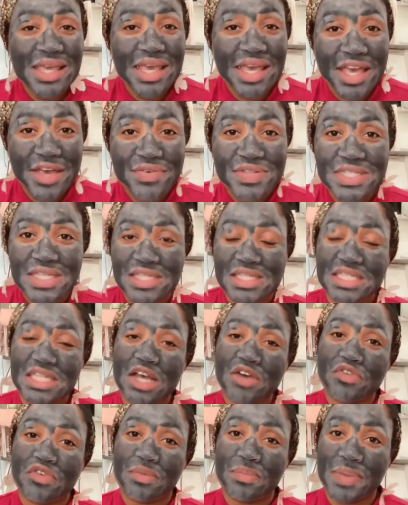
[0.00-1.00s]
gifts and
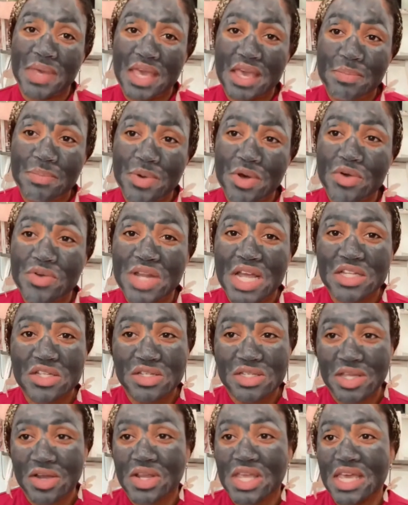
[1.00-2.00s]
stuff for people, not
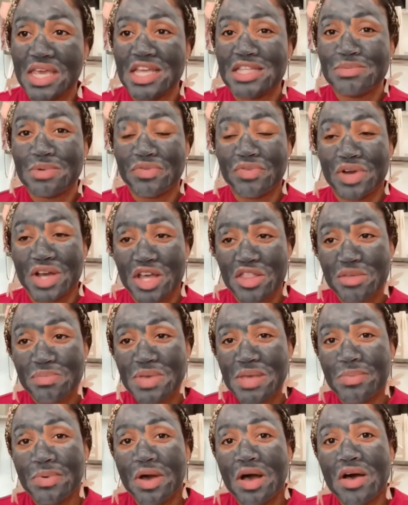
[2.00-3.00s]
just our kids, but for other
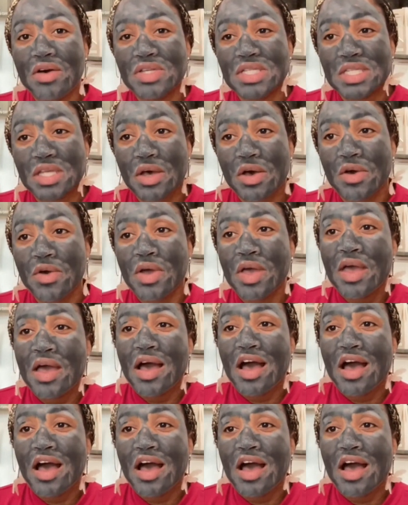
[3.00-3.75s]
people also.